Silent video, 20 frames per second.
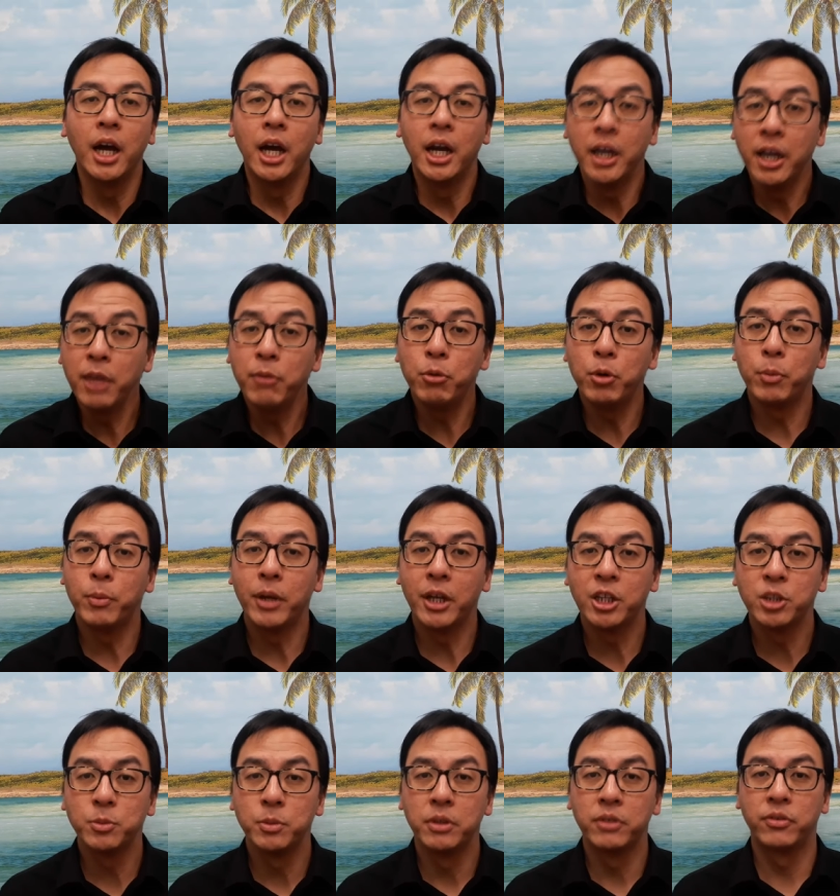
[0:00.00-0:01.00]
A hip
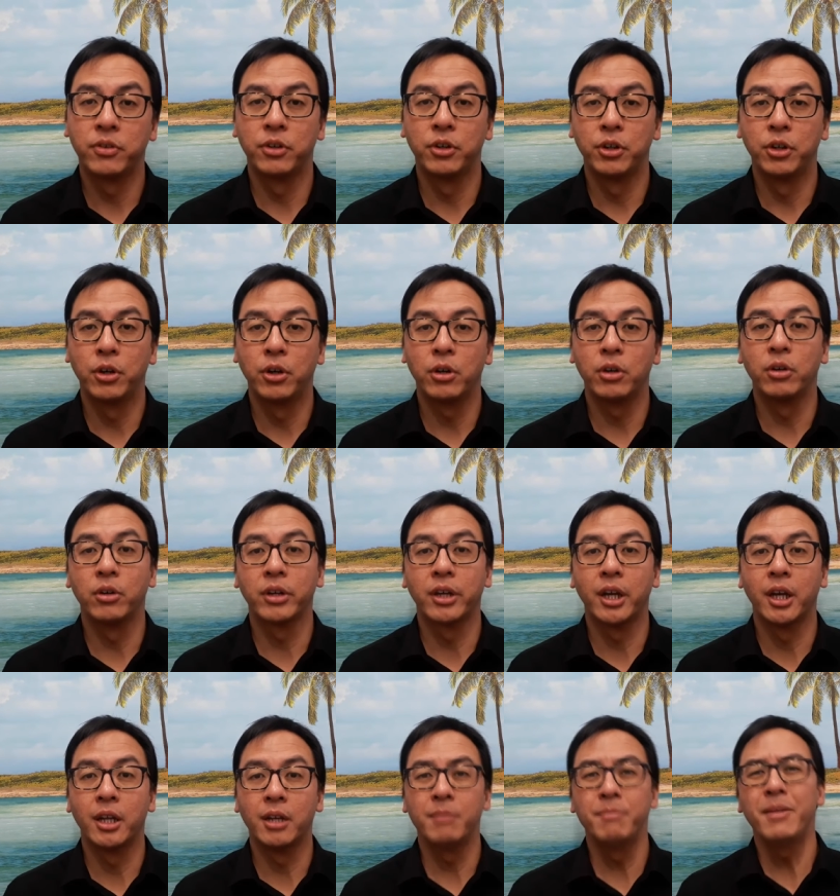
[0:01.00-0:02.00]
replacement for a dog or
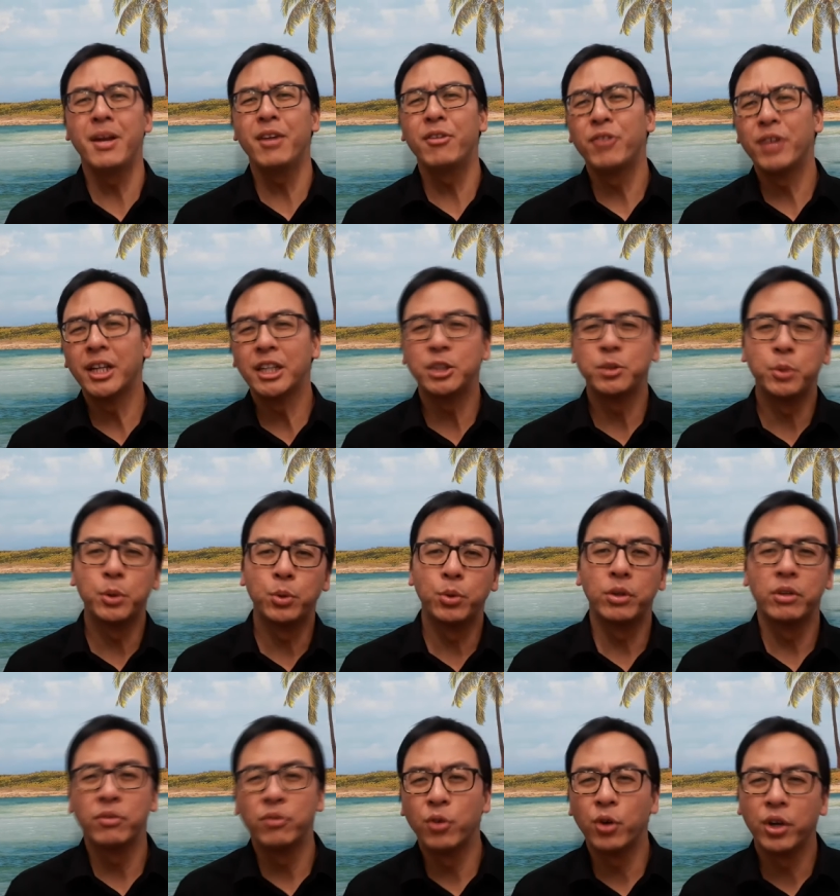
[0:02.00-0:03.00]
cat may range
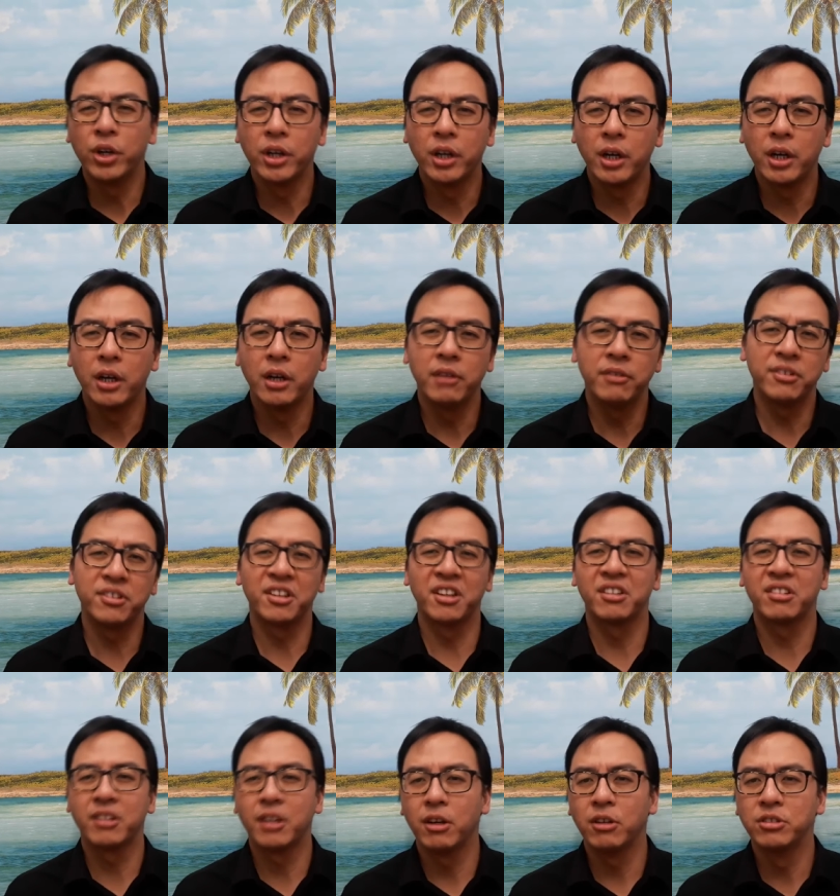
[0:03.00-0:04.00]
between four and a half,
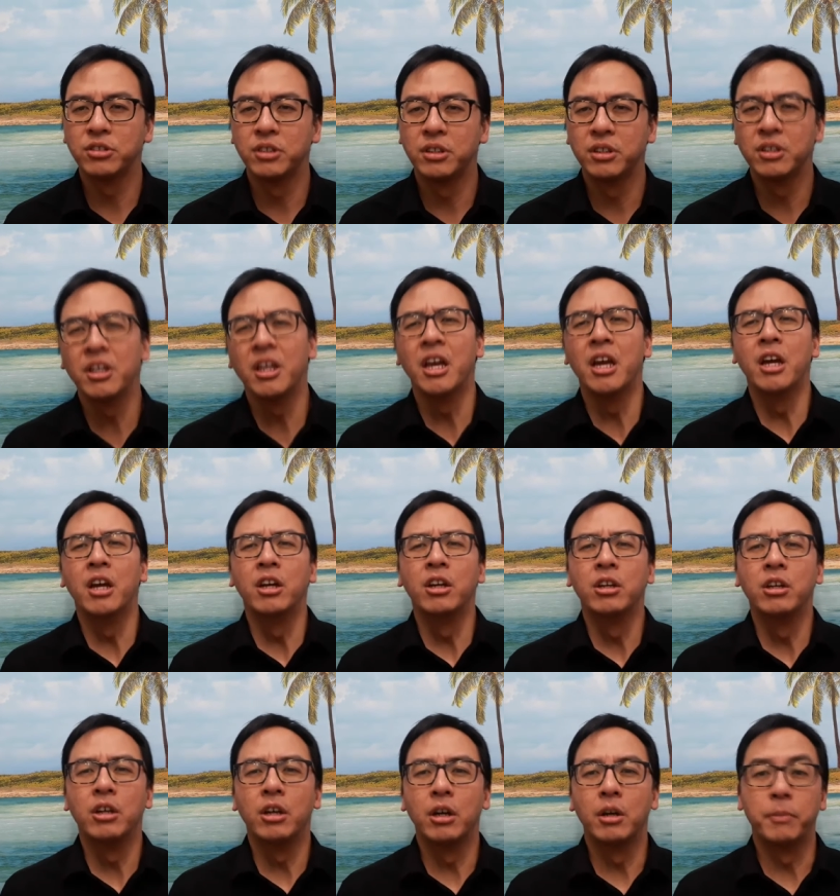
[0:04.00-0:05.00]
six thousand
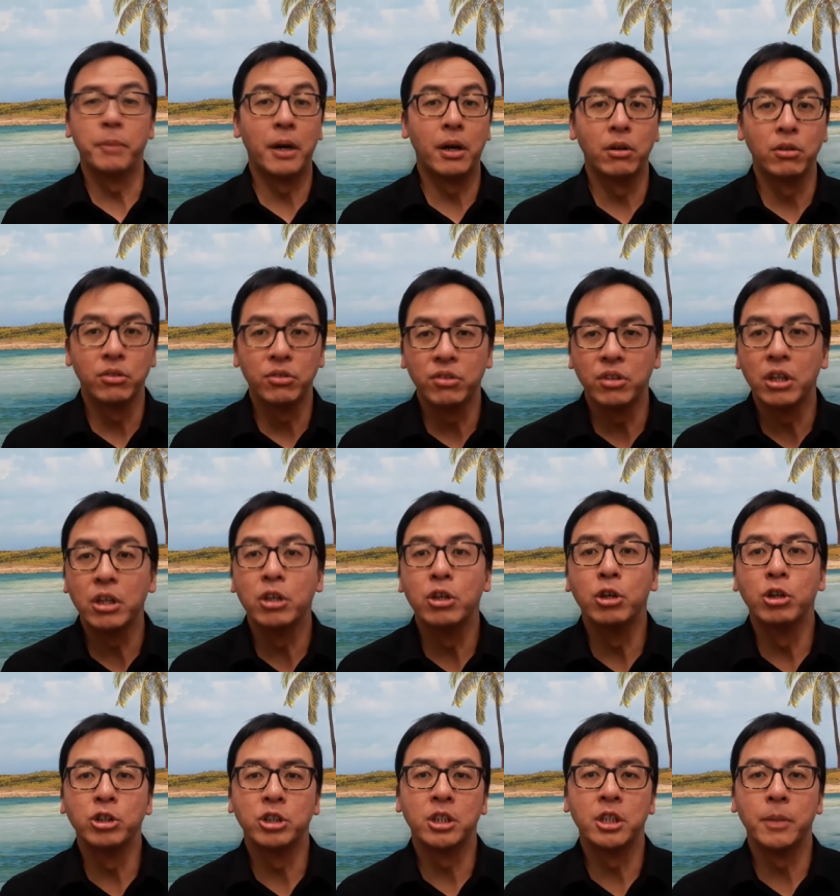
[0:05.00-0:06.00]
pounds,
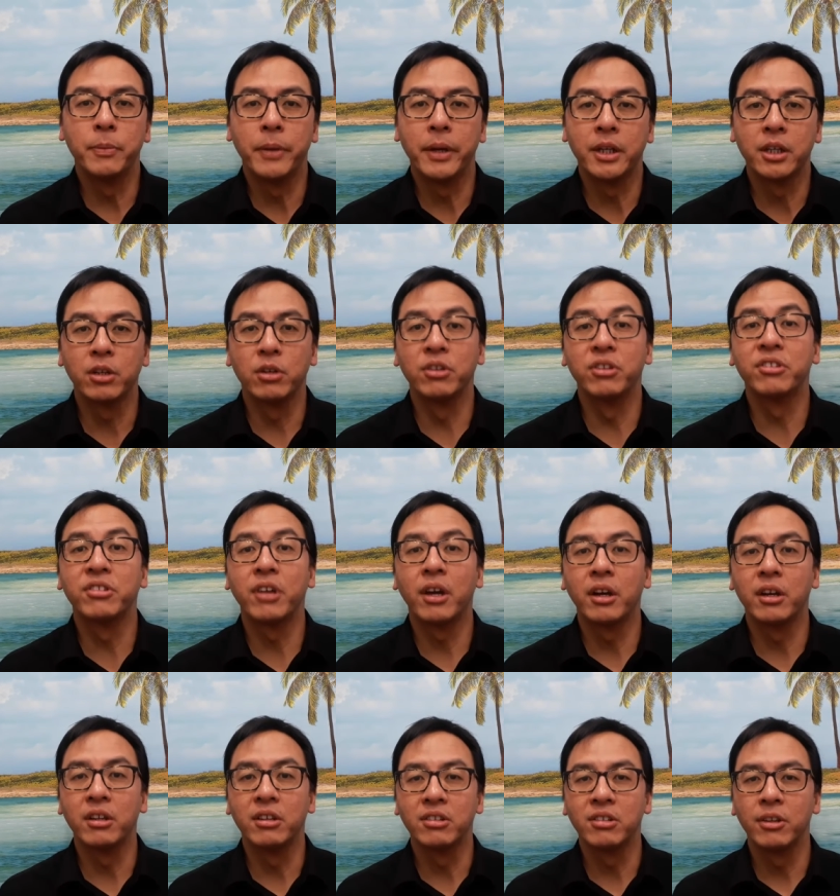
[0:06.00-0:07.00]
usually depending on
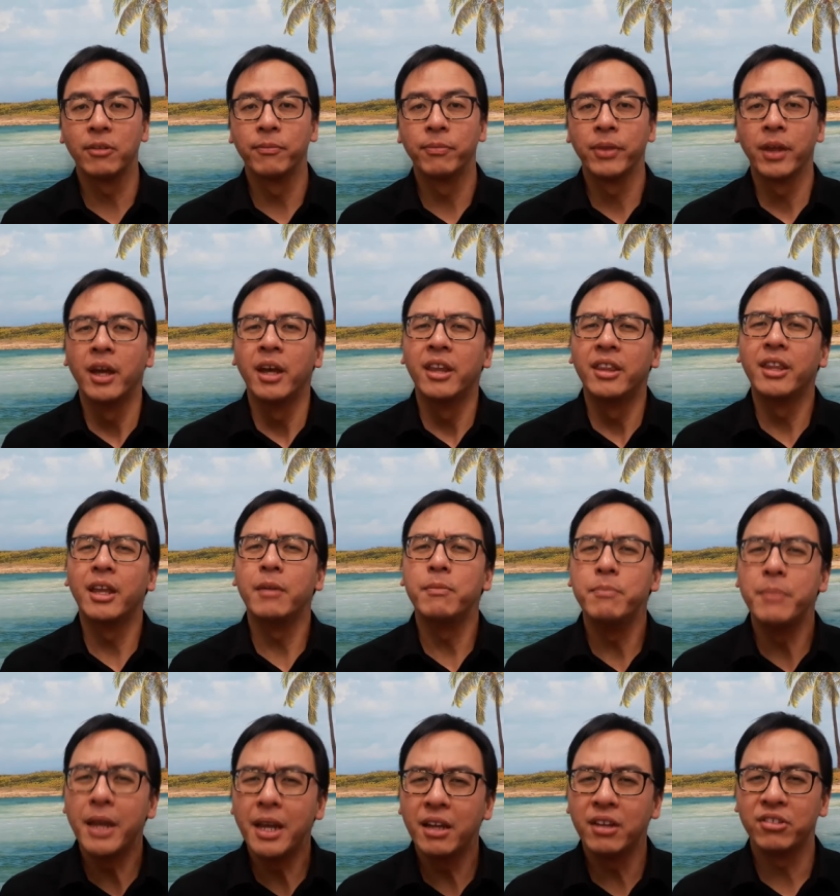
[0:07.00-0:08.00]
size. That
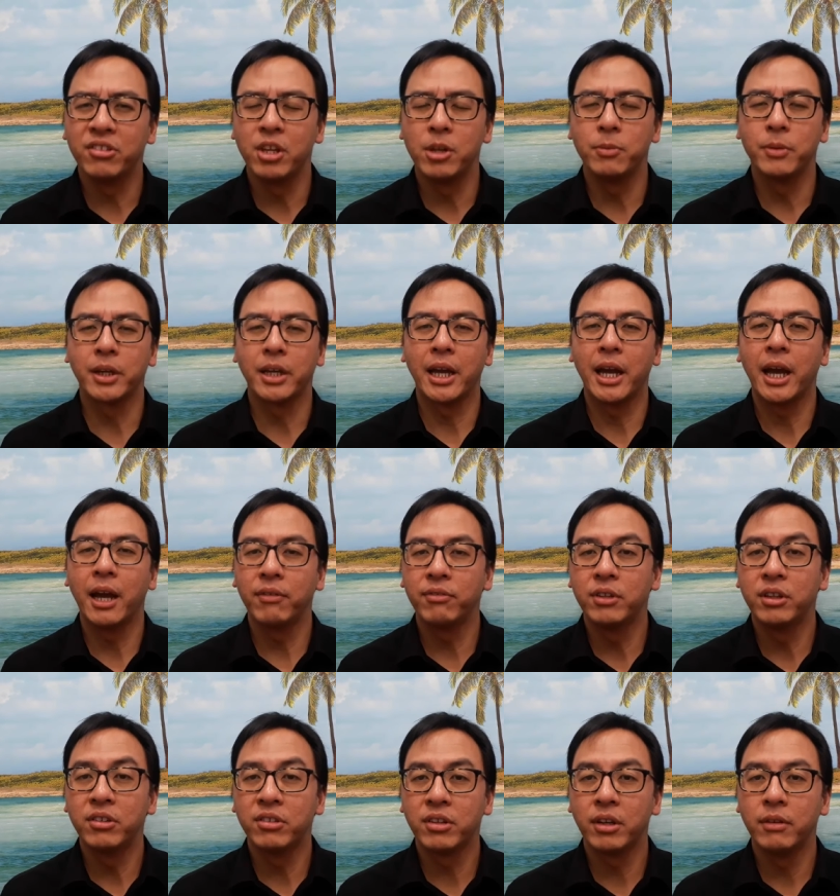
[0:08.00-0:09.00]
may seem like a
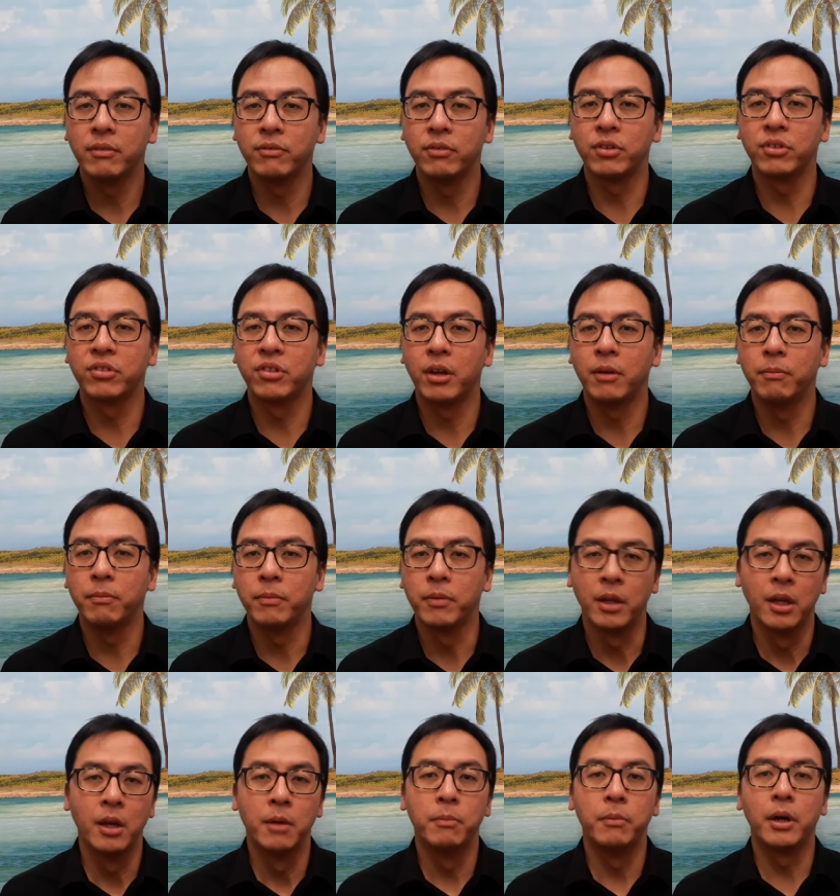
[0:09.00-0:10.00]
hefty sum for some,
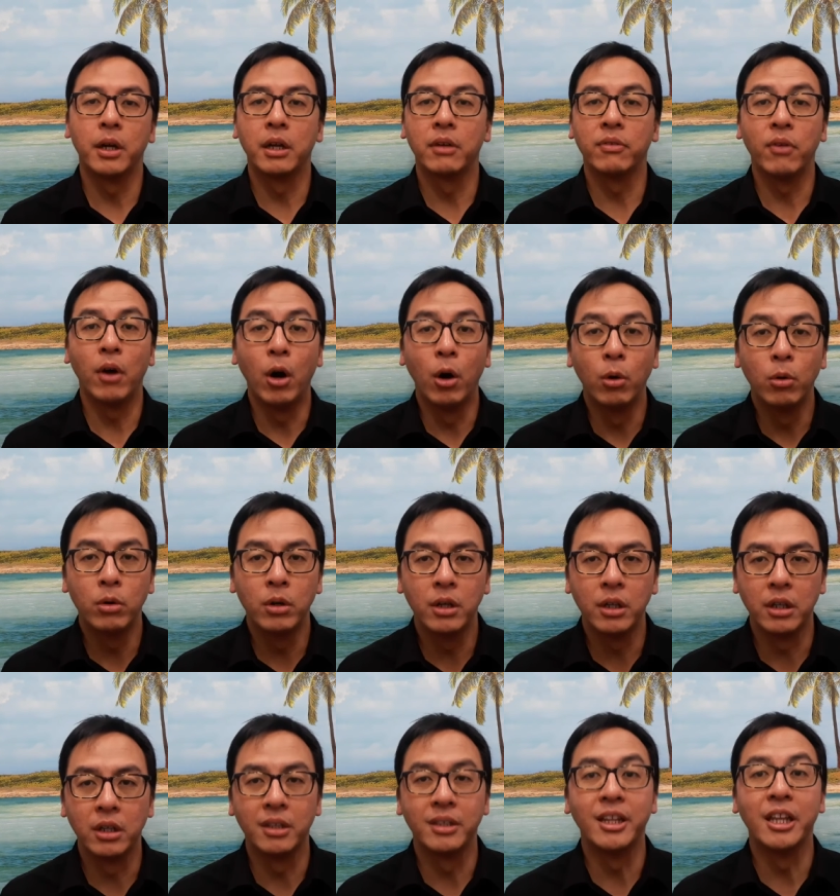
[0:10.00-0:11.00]
but if
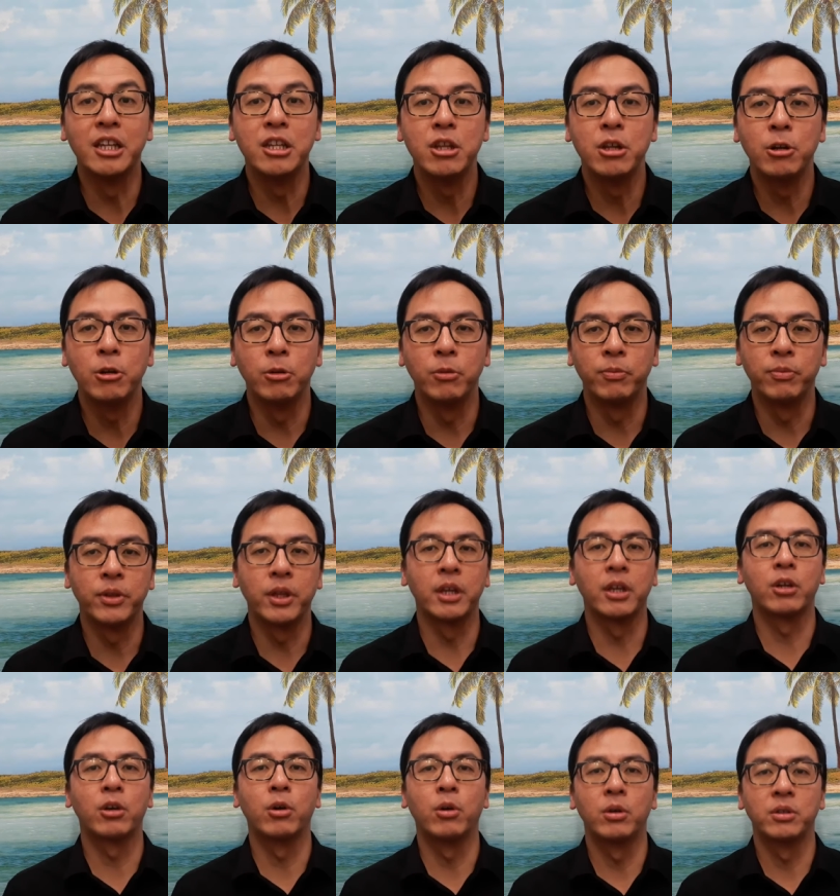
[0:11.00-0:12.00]
only they knew that
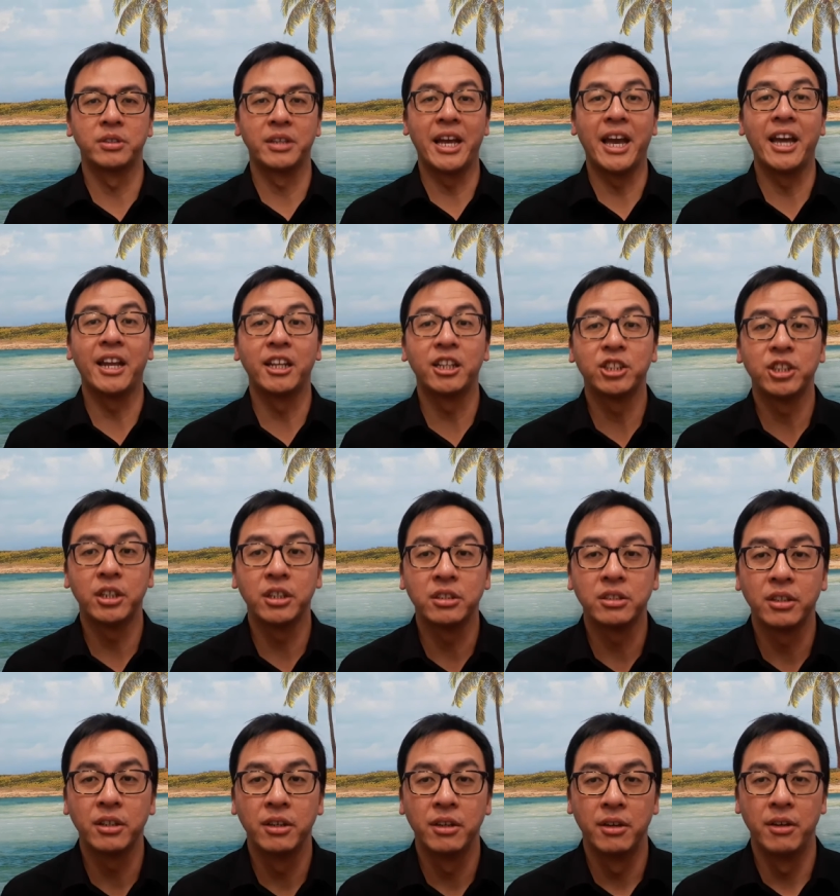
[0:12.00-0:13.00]
it cost the
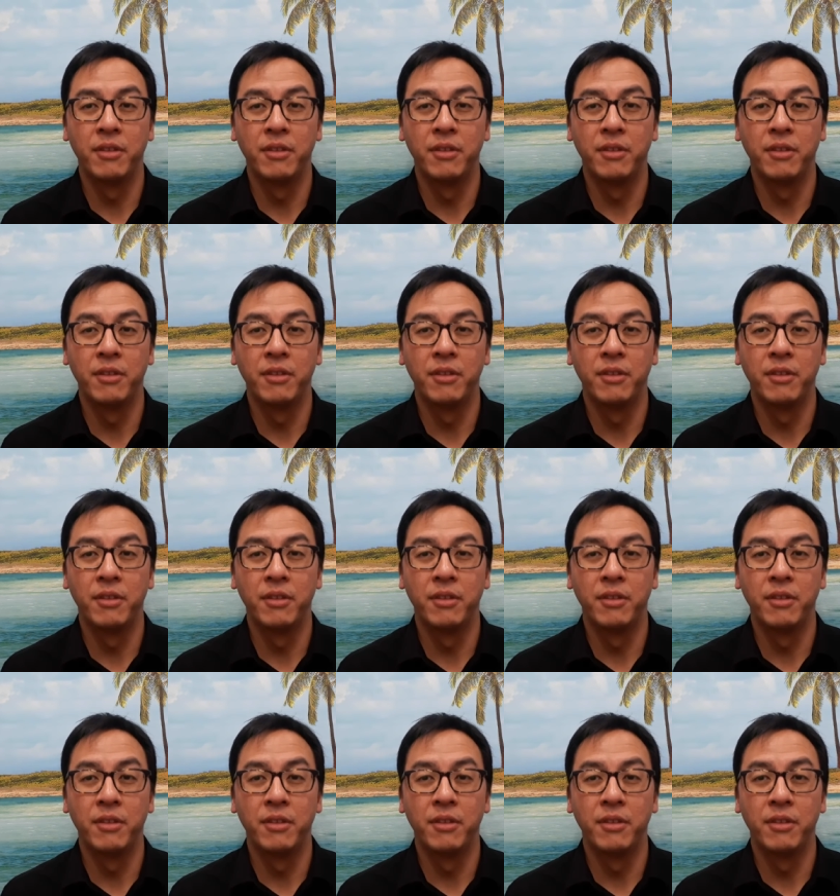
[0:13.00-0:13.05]
NHS